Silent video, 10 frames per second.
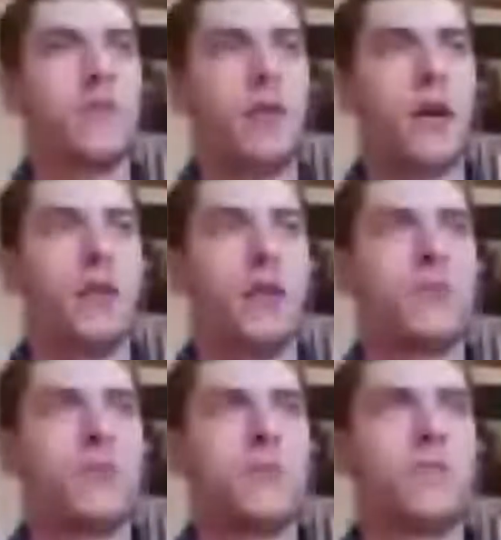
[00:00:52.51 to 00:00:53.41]

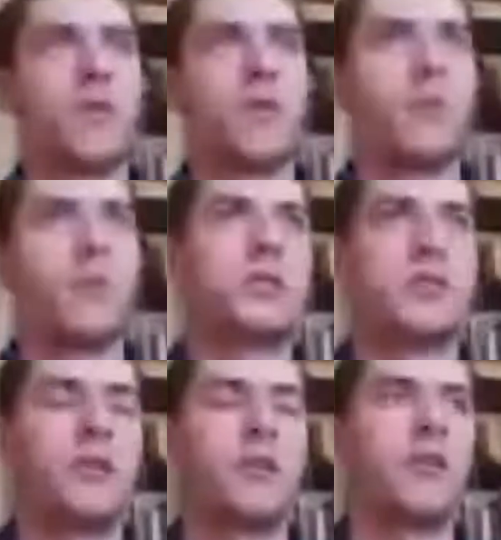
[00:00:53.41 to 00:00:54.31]
from
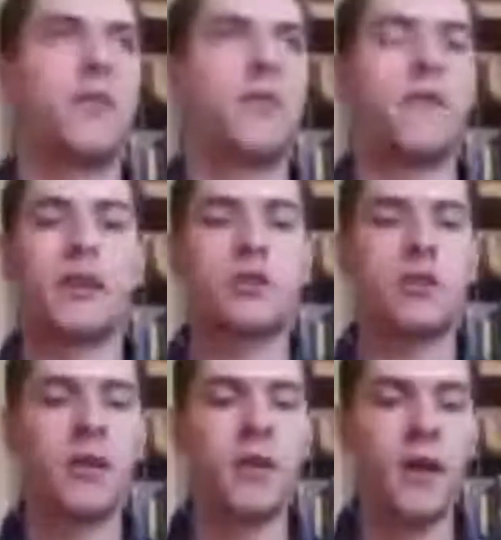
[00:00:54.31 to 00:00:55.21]
watching this lecture.